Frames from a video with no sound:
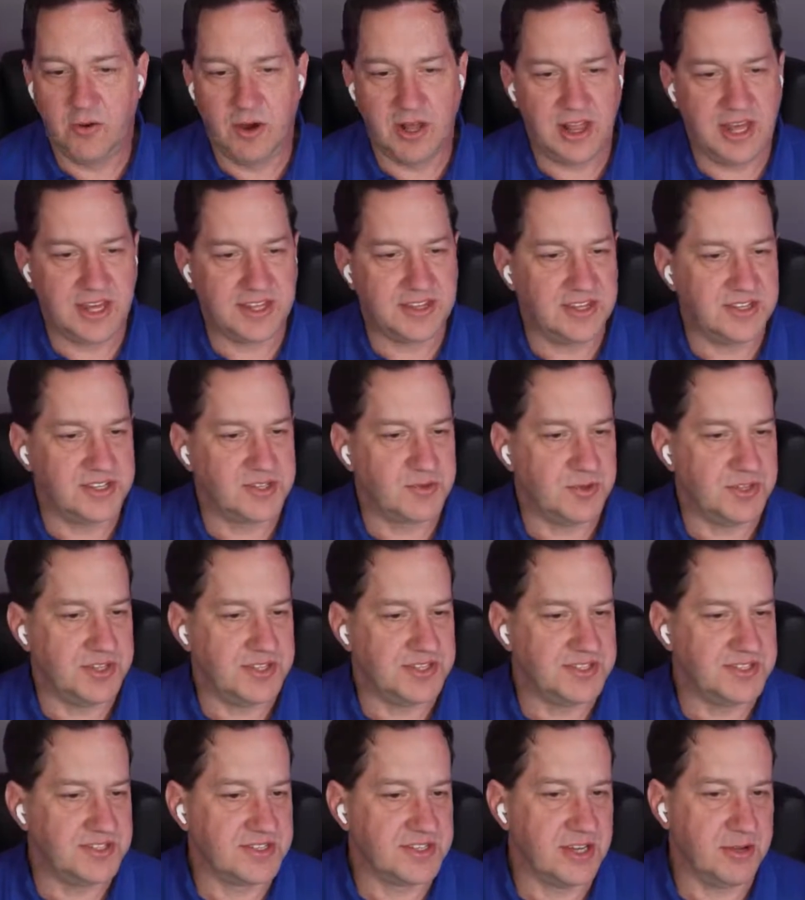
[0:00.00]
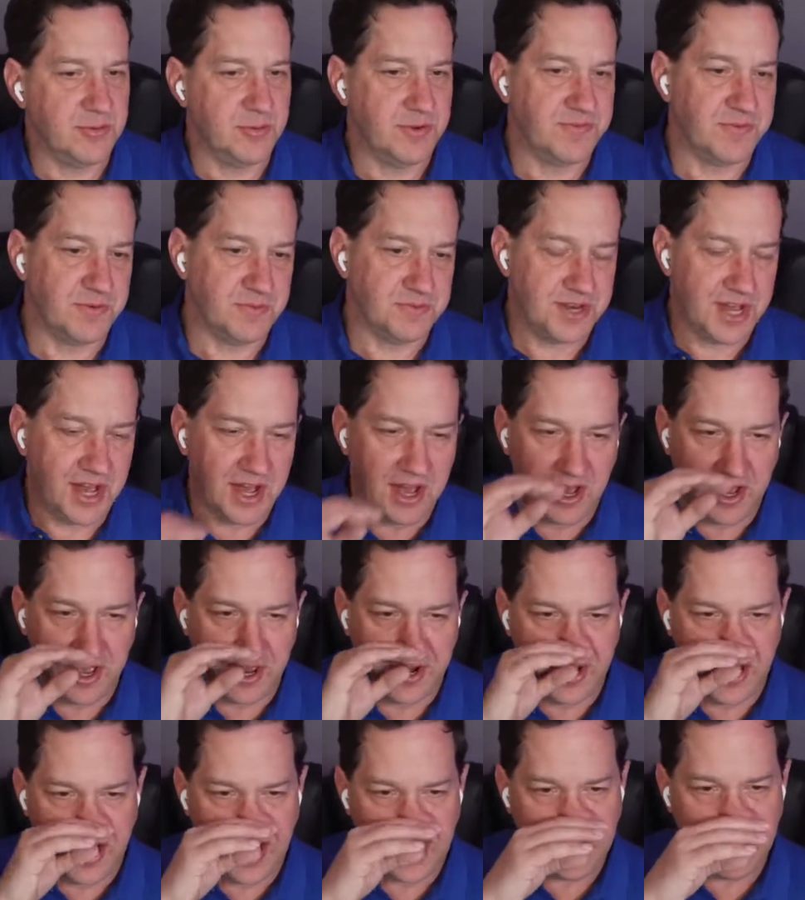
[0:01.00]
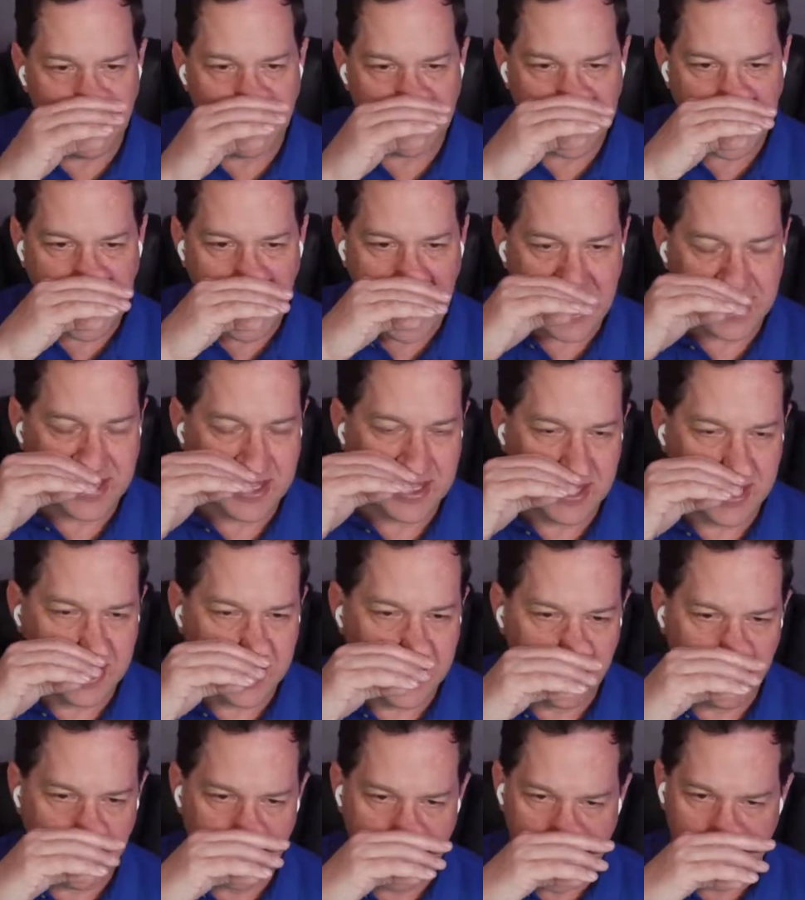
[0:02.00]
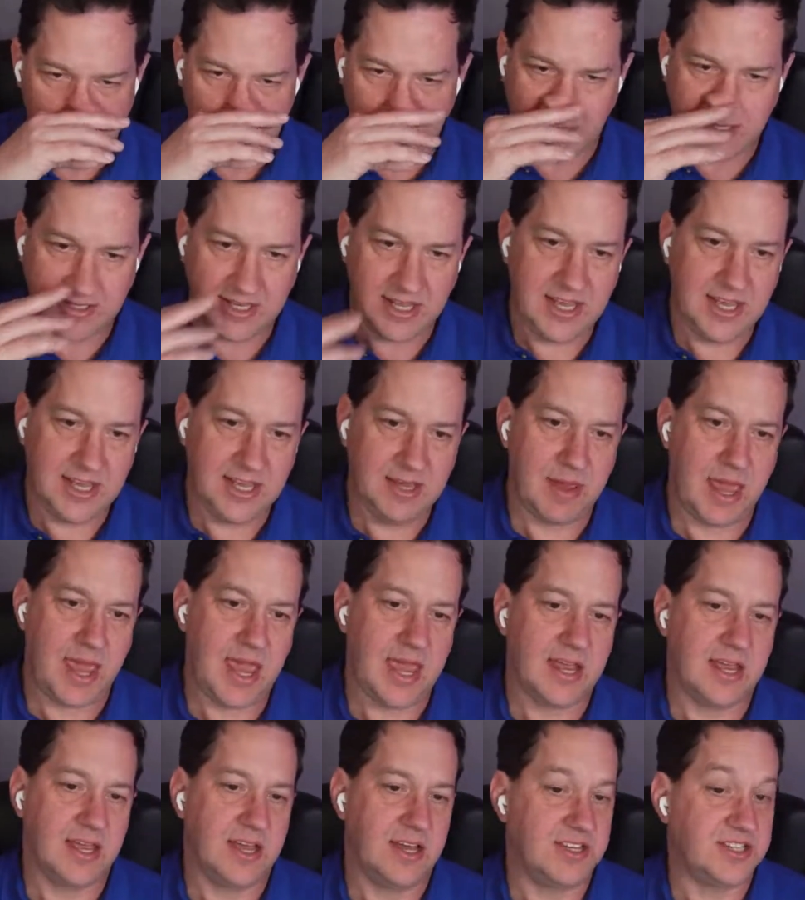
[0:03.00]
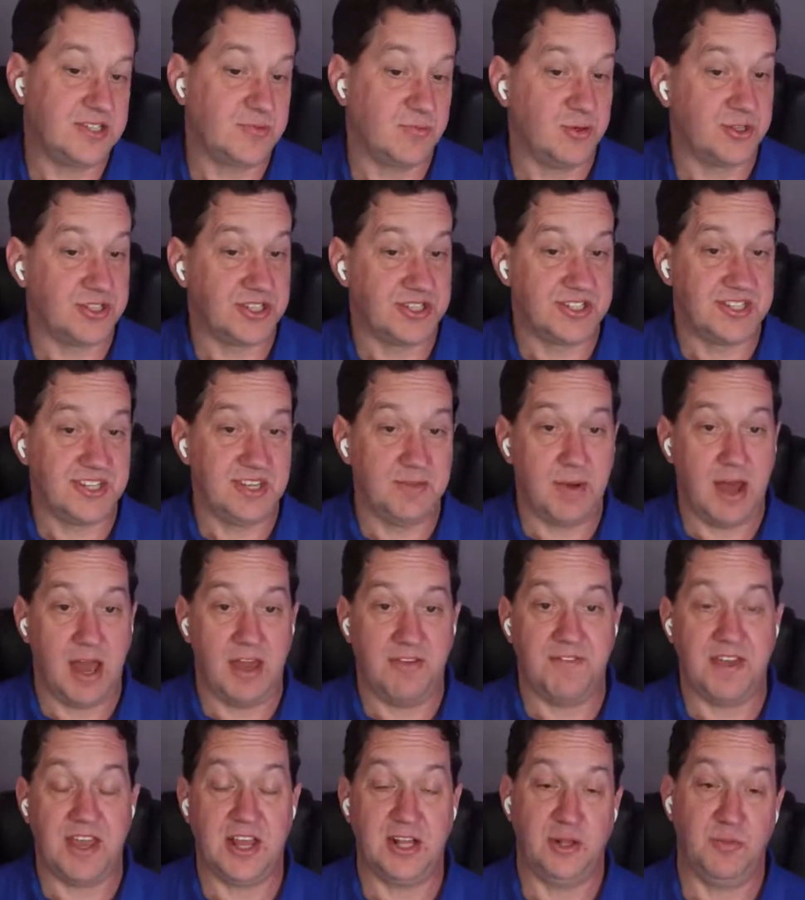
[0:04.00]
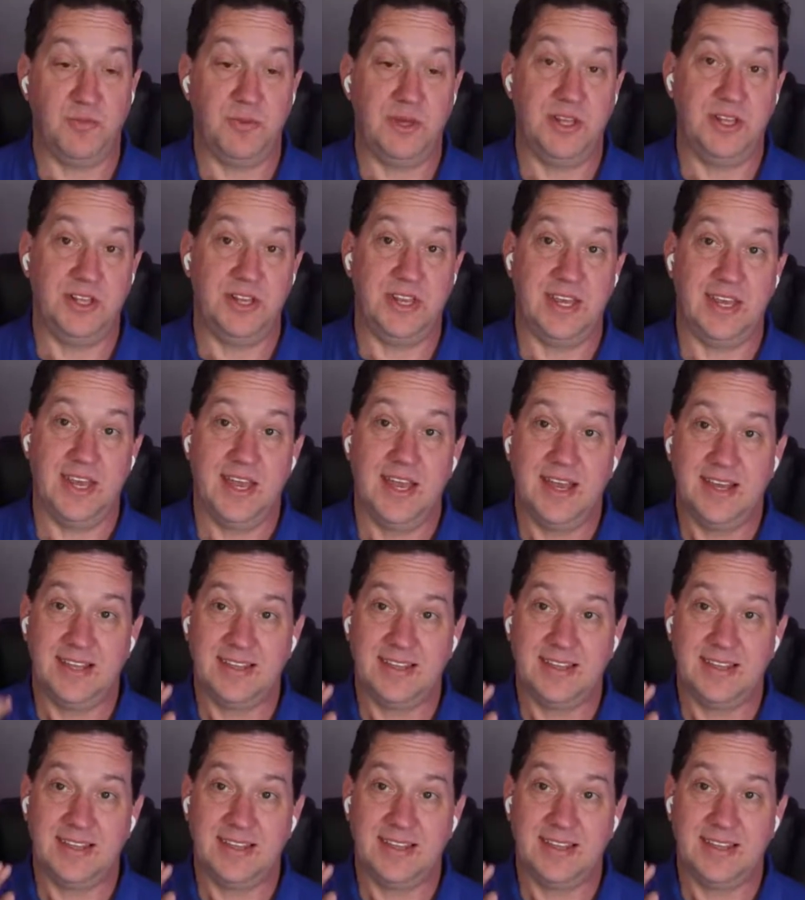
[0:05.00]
I like this one. This is a good one from Don. I use Calendly to allow my team and customers to see my availability.